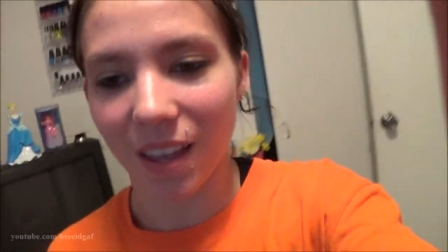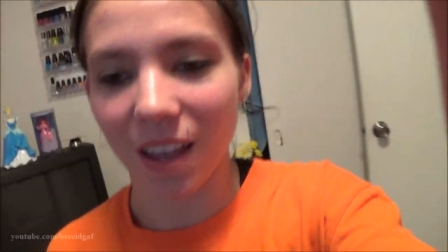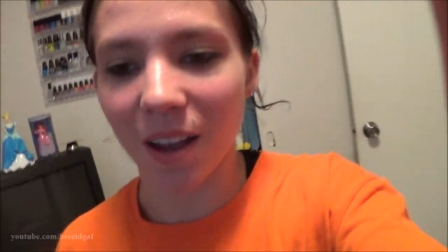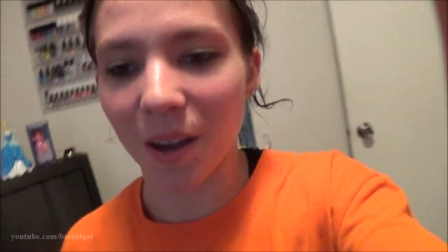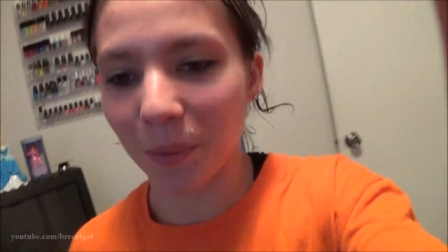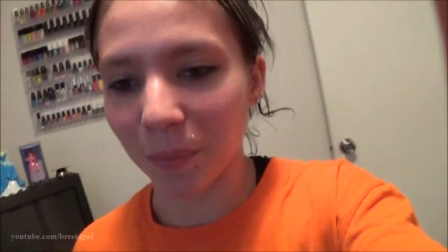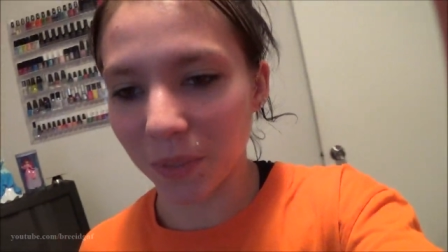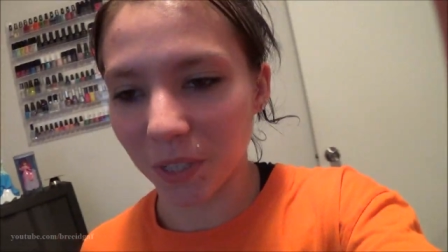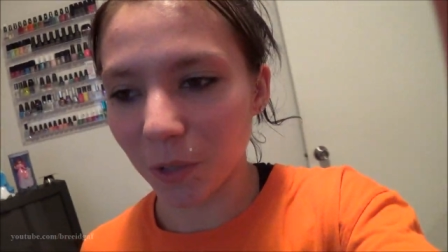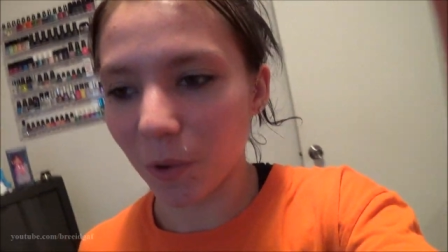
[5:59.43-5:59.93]

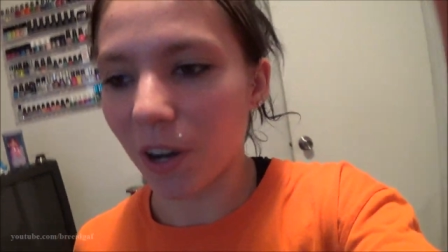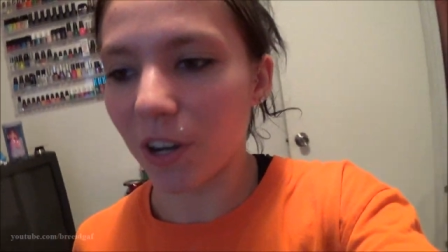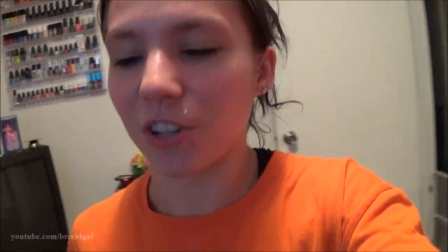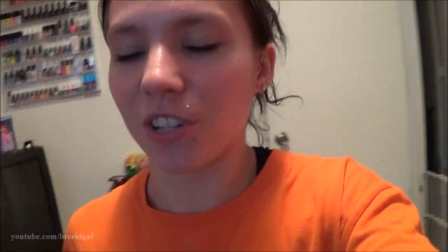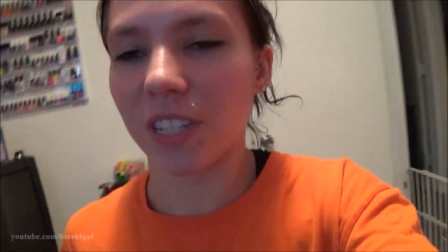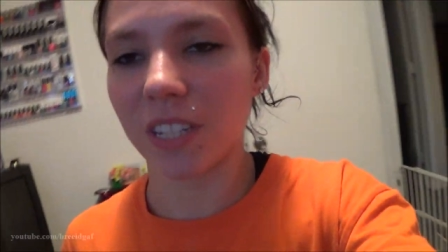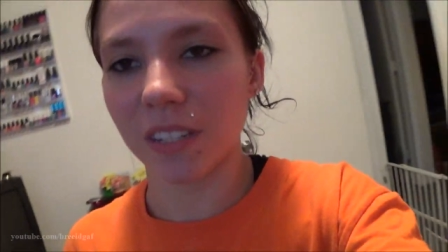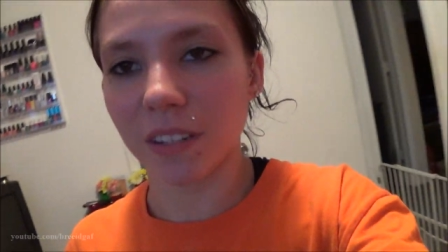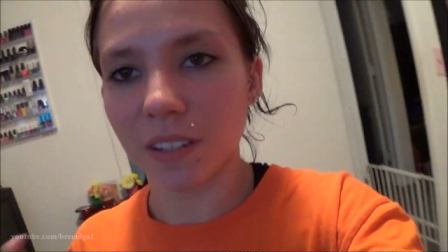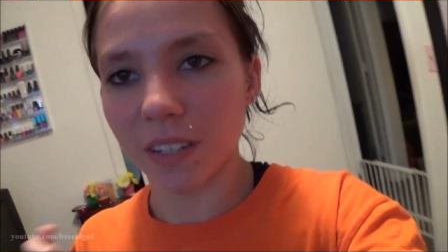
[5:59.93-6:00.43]
Um, so I
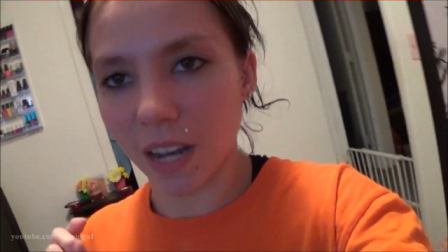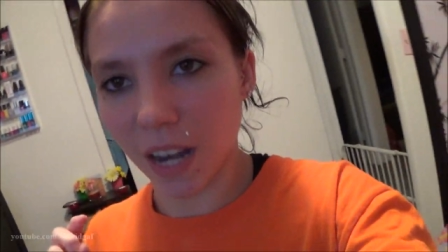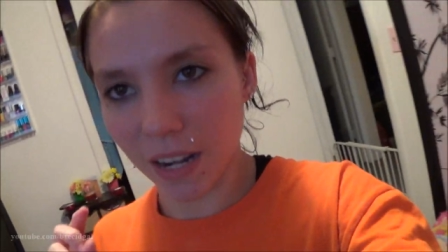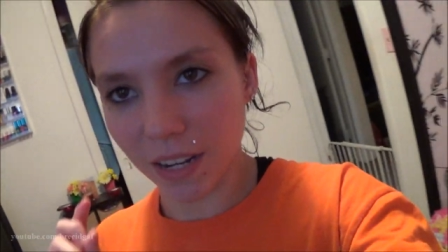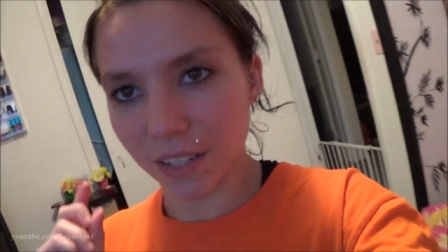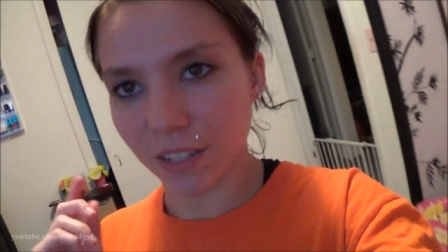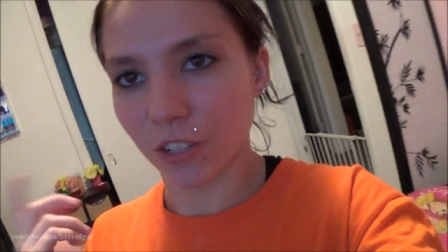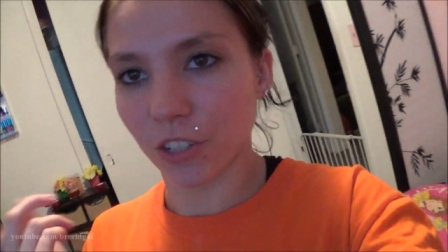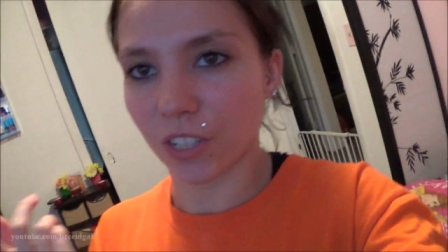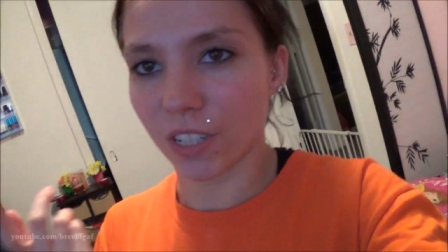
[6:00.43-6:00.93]
just
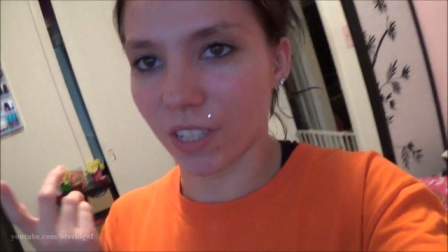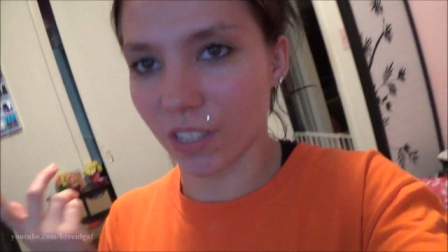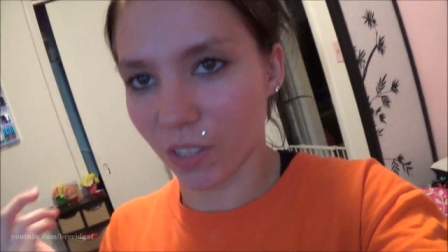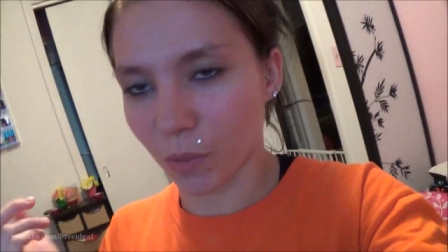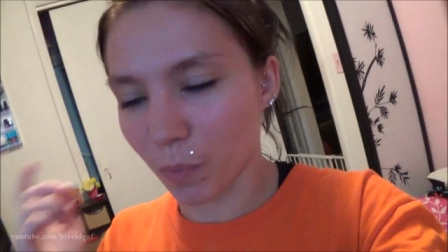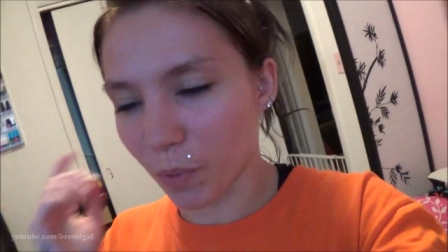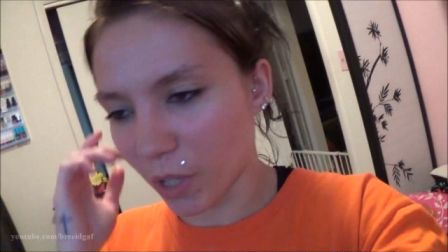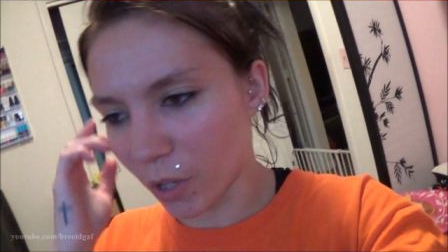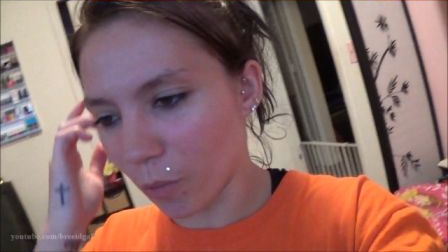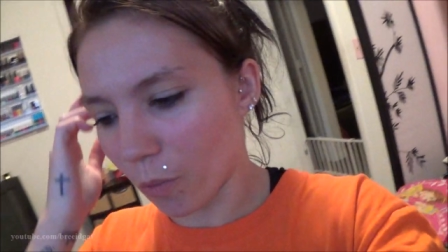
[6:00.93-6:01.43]
decided just to
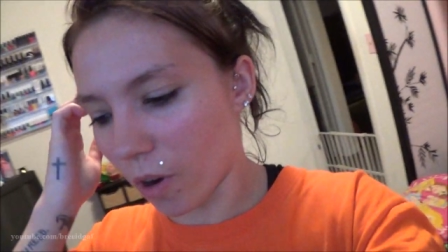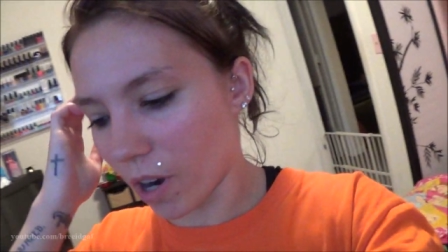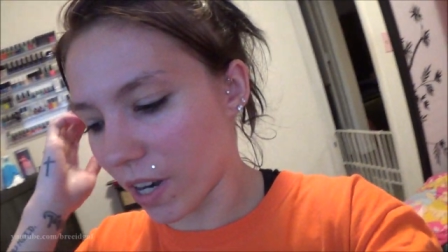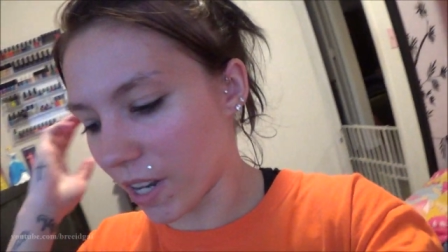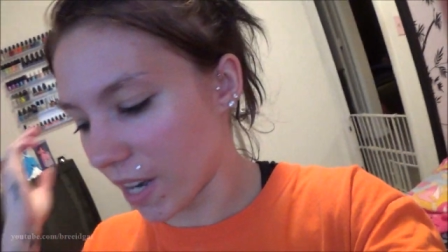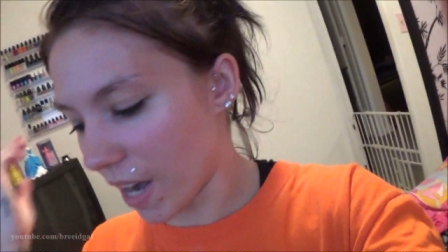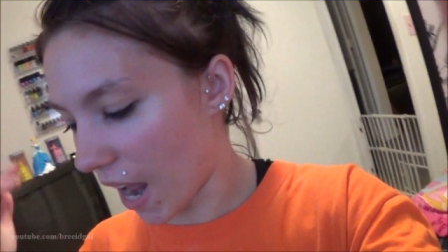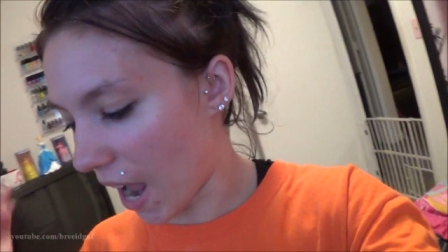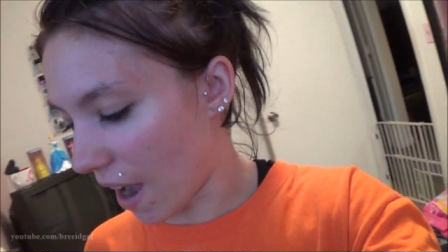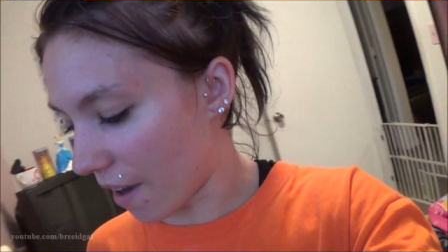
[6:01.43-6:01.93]
split one
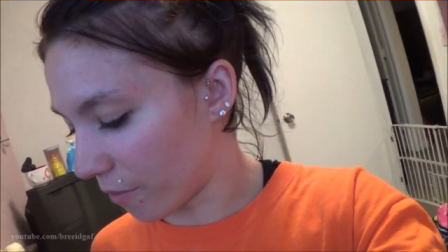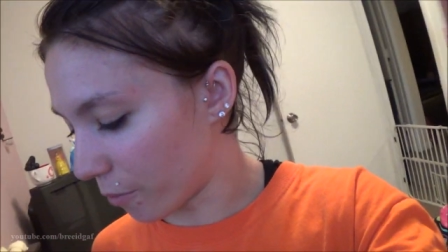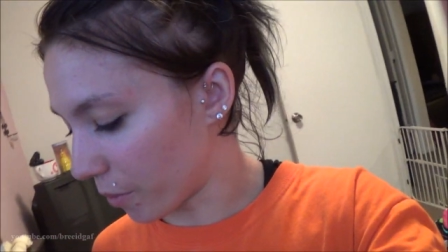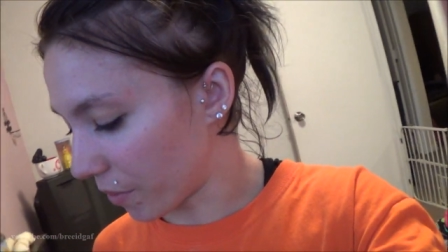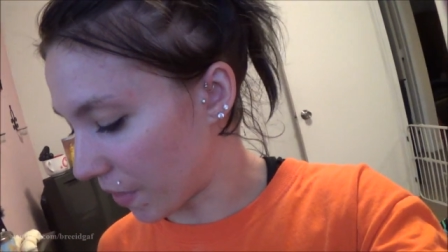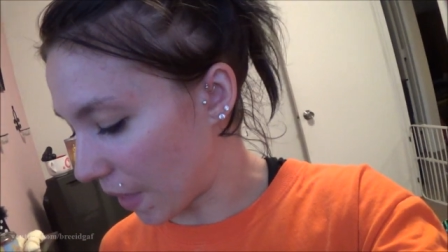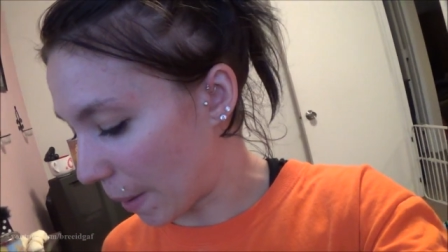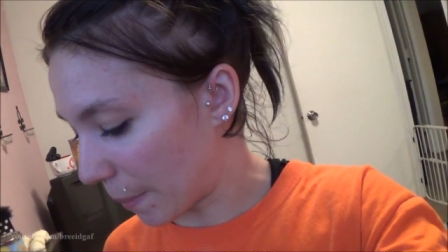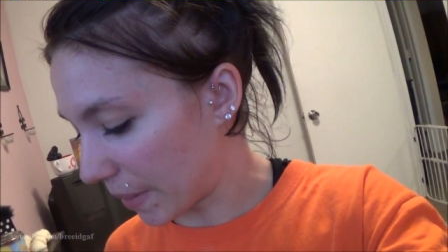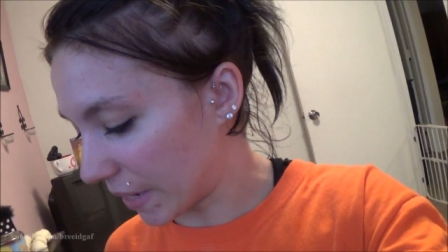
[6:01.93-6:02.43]
in half
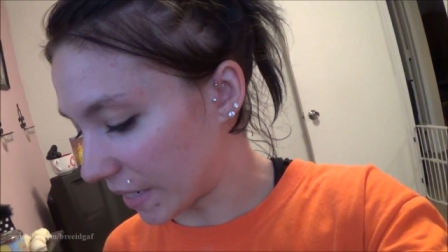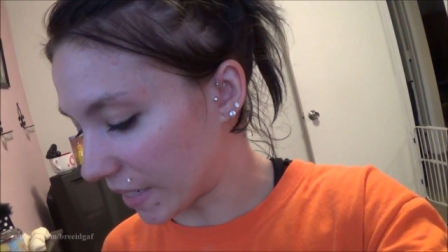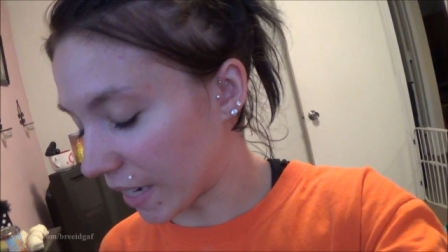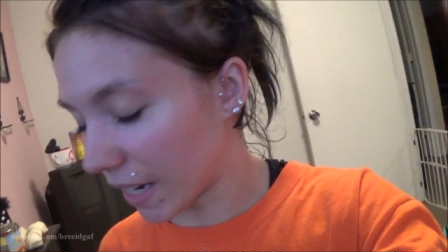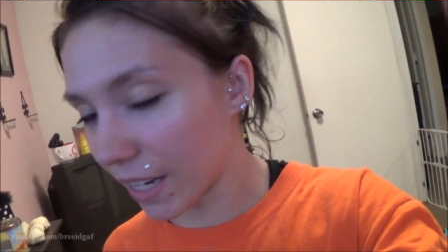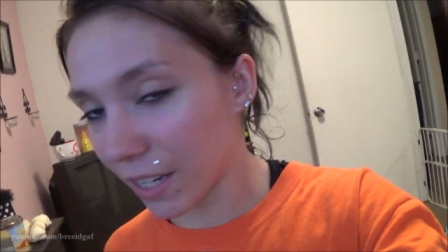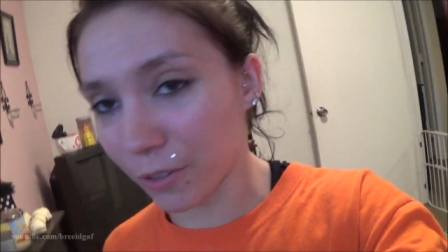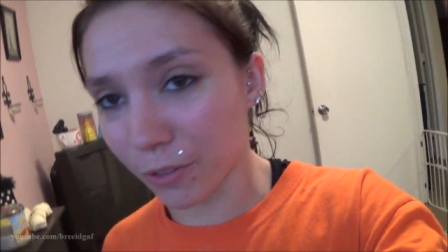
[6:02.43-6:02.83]
with them because I